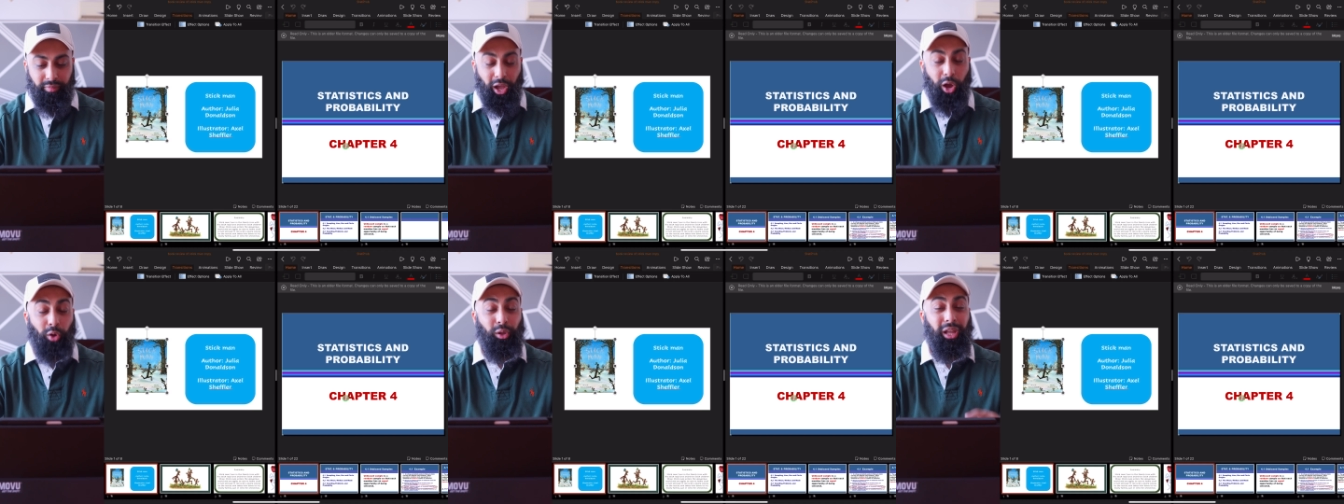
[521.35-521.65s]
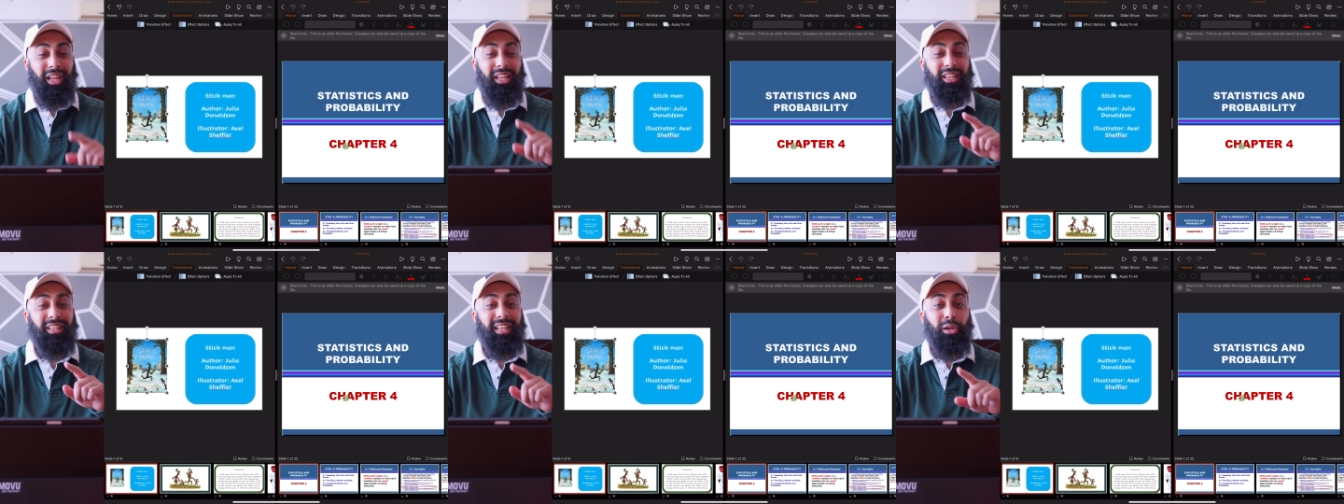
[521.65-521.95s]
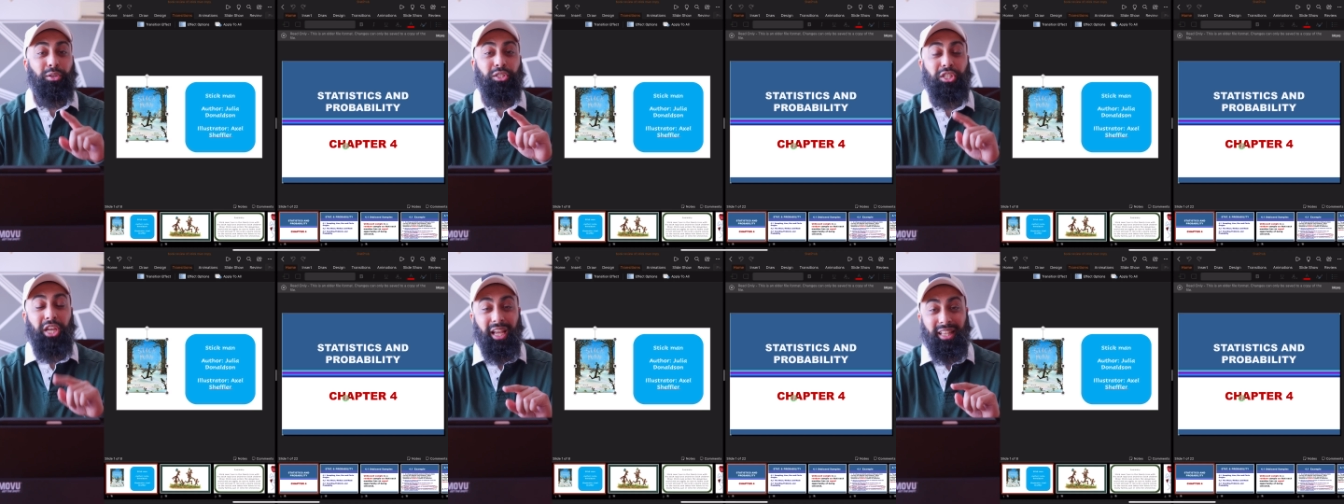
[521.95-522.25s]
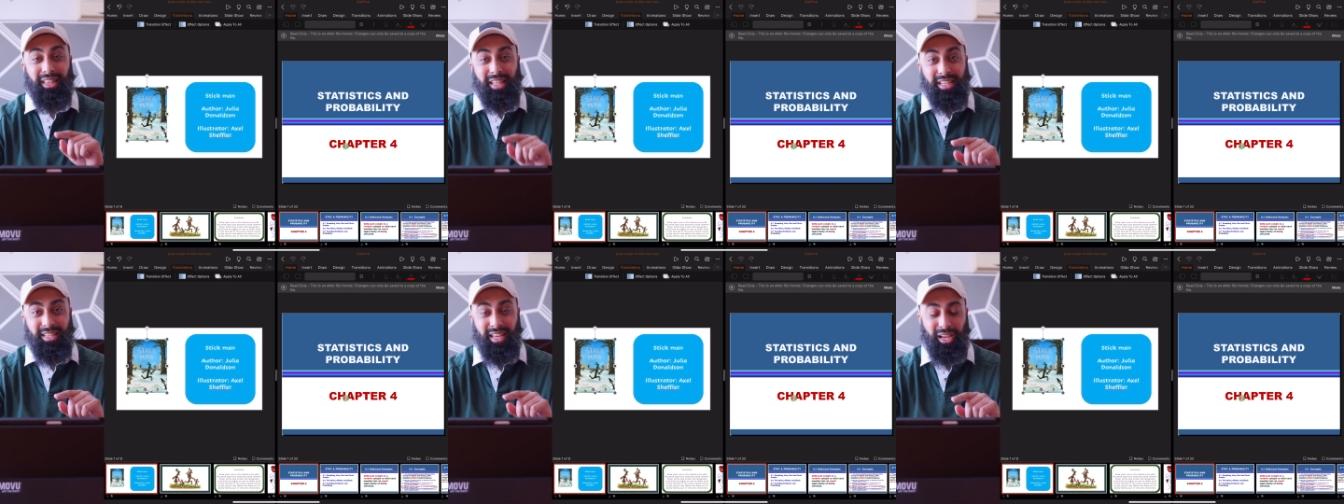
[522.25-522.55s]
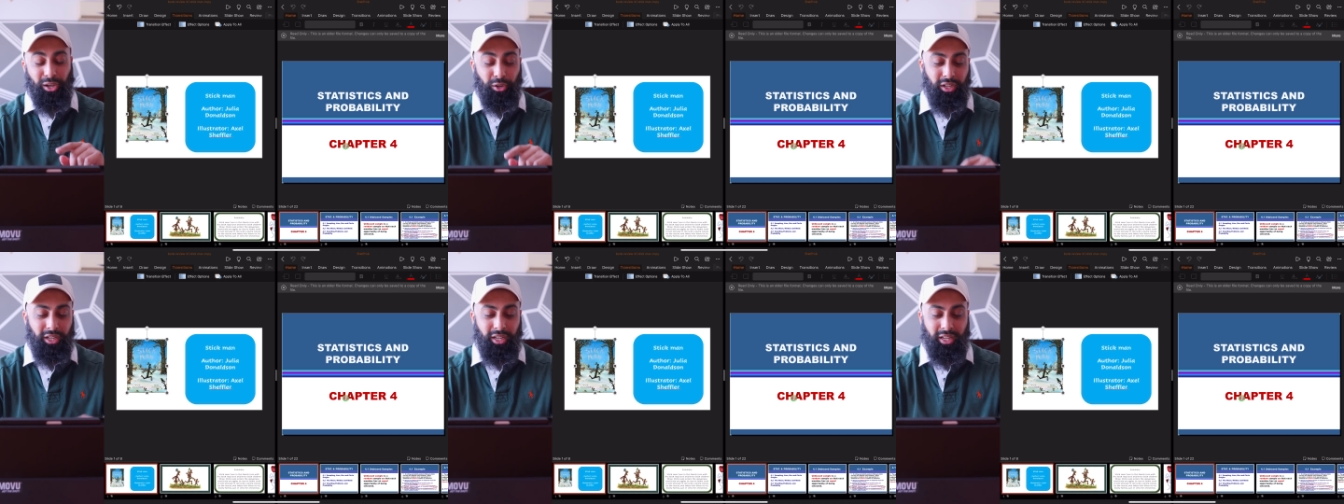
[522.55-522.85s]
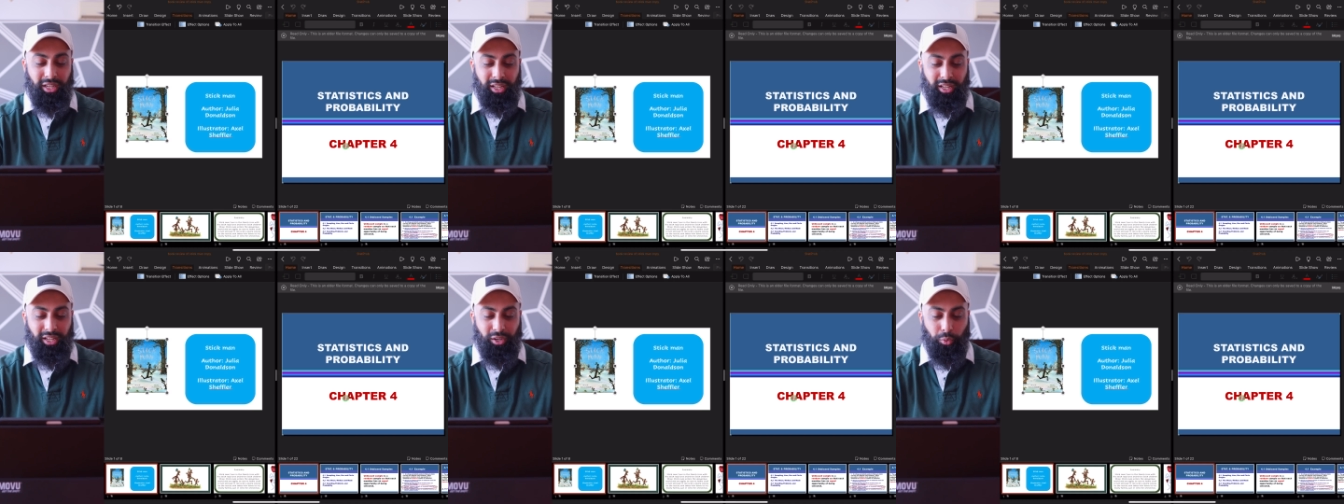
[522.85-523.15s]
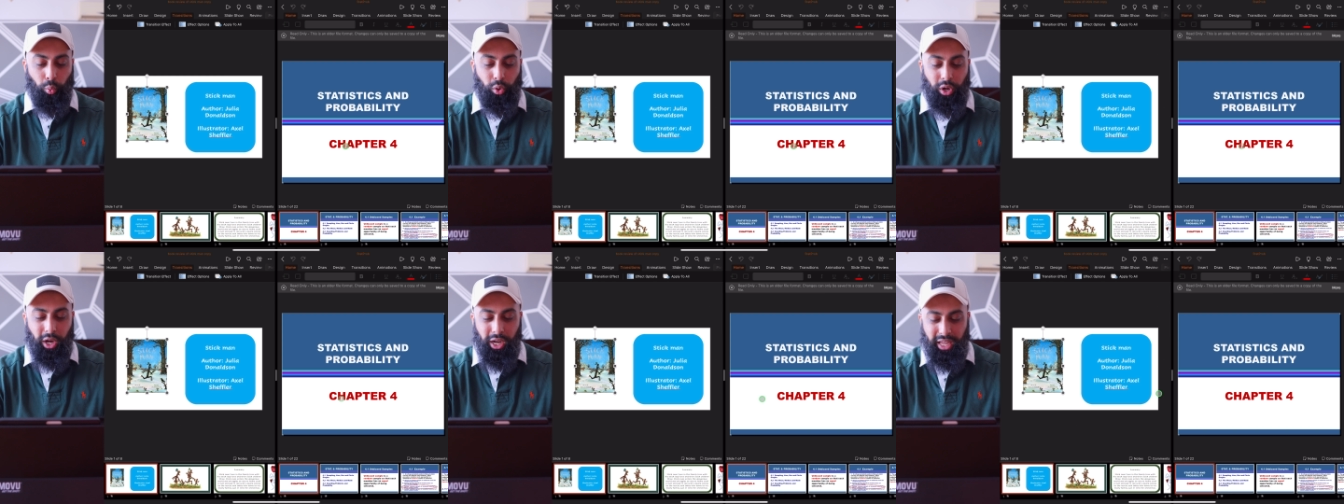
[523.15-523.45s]
Okay, now check this out.
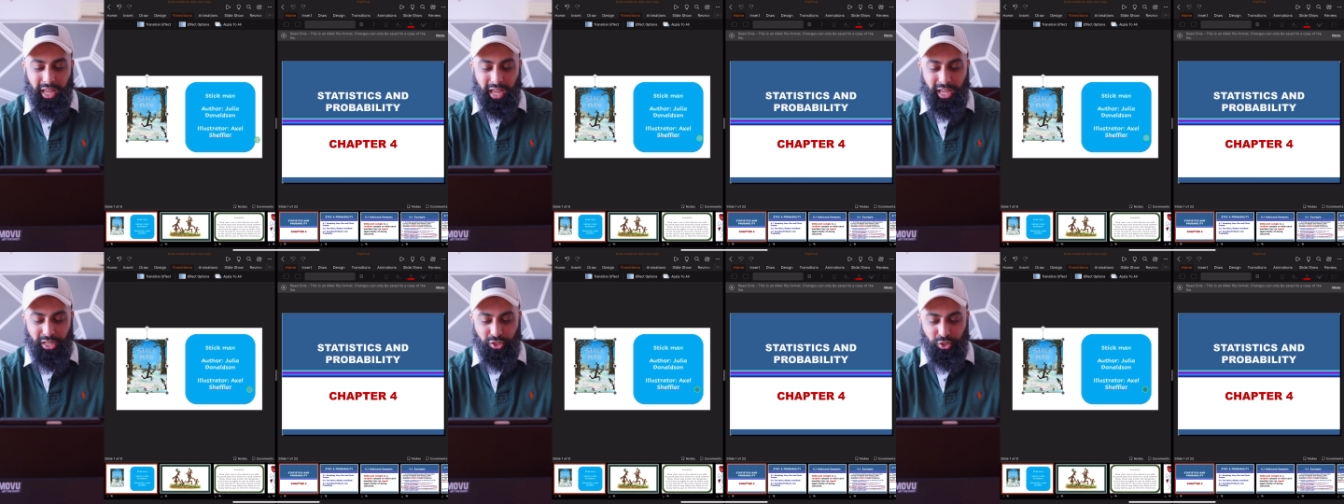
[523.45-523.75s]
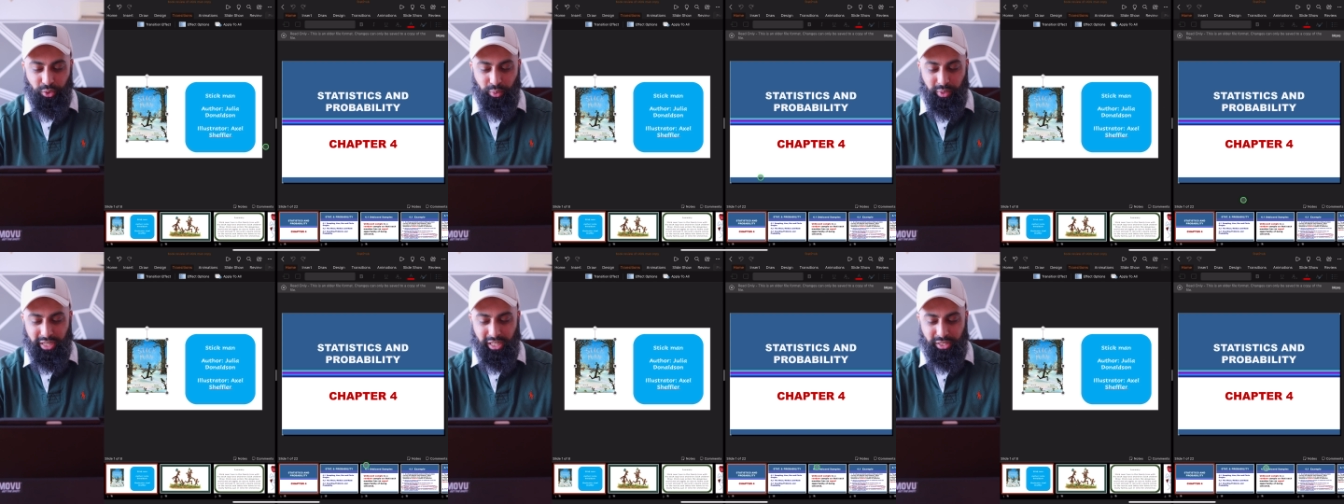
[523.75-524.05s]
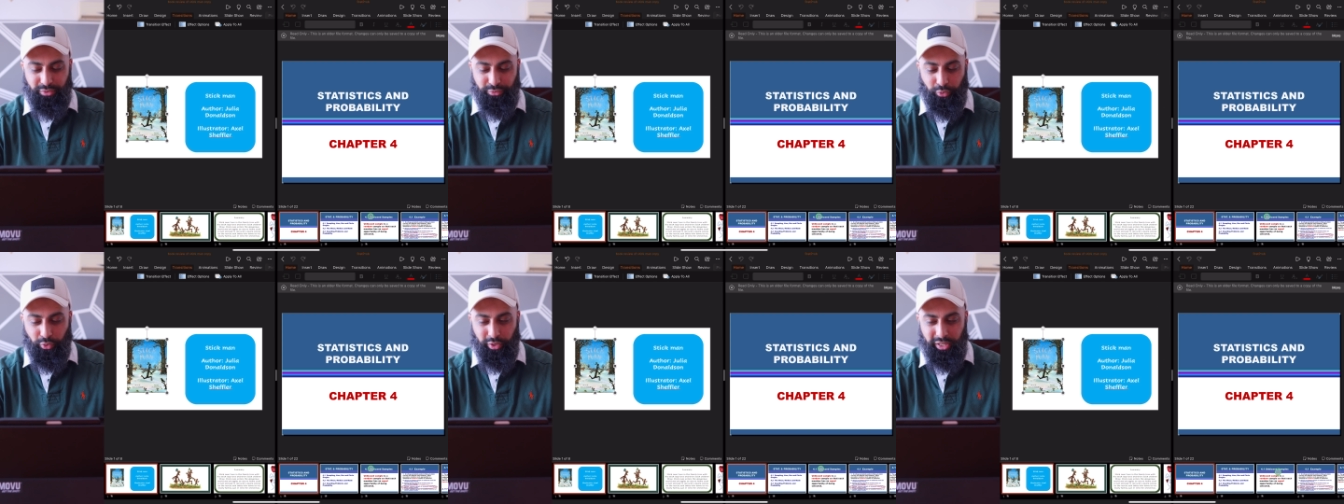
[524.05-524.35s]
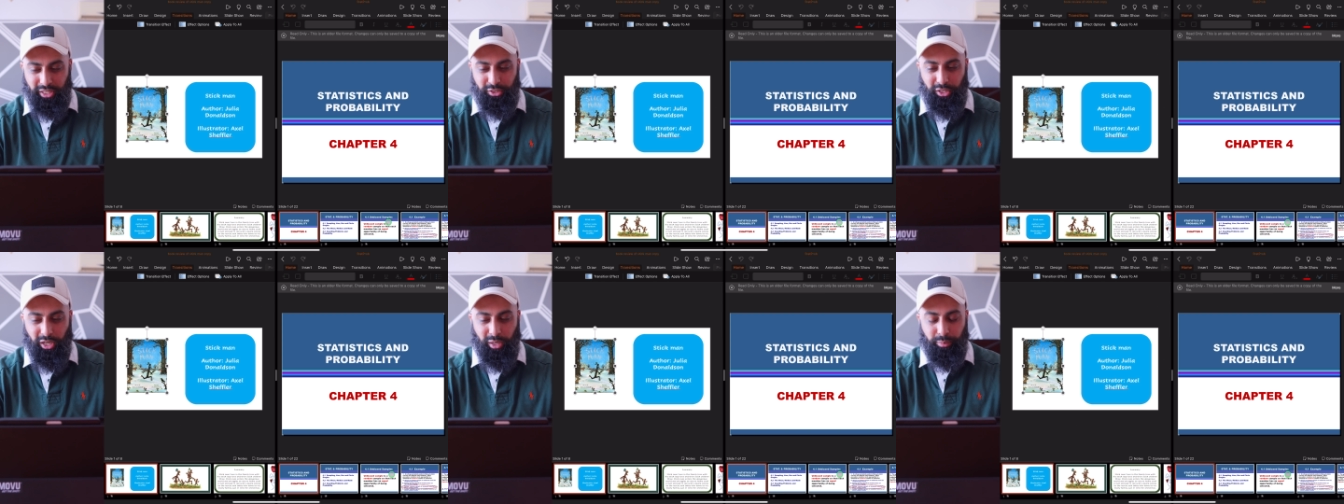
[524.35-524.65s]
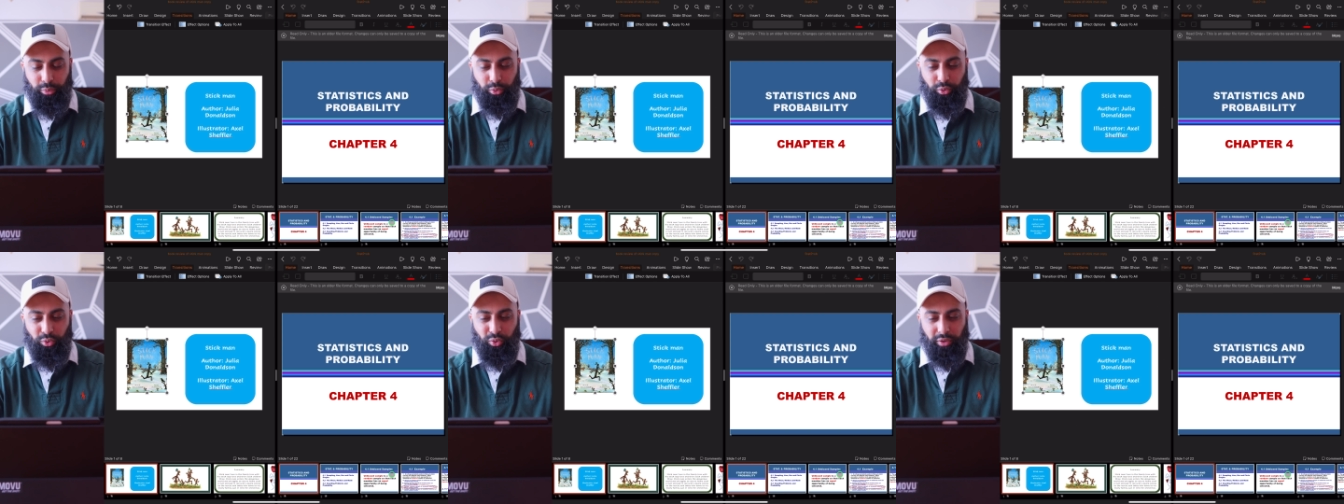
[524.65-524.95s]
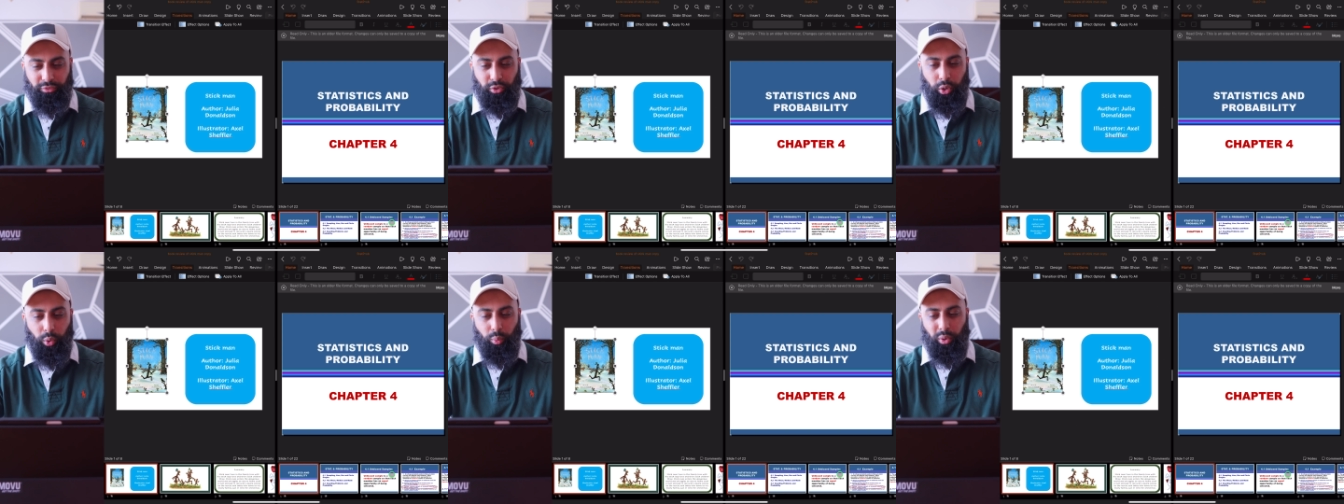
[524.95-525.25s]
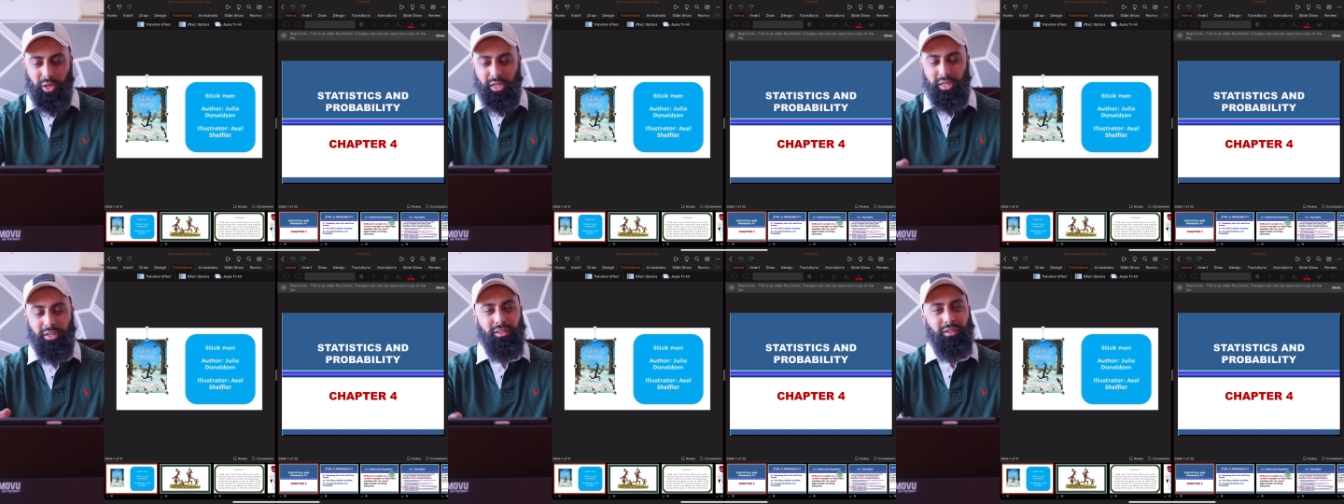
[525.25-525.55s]
What I can do is, for example, I've got
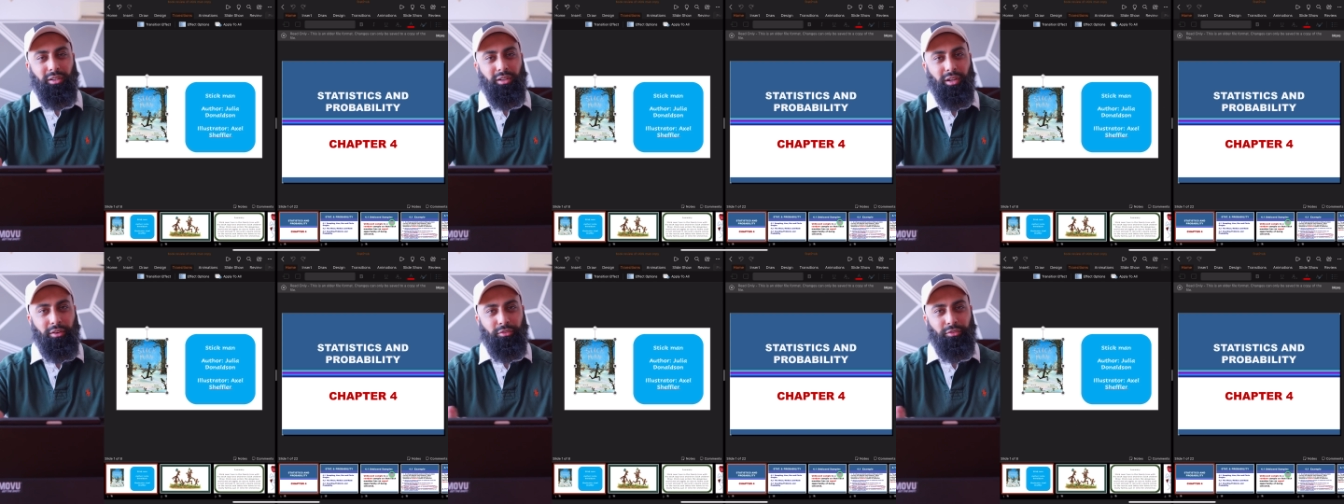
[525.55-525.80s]
one,